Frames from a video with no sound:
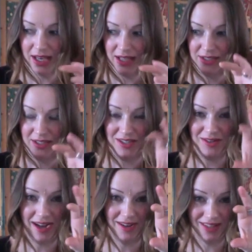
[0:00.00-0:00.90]
so that you'd
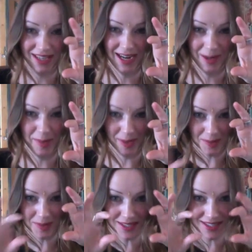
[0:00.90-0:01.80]
have like kind of bigger
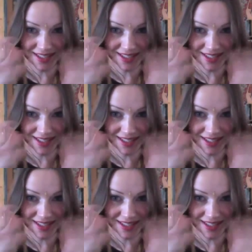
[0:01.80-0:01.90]
ones,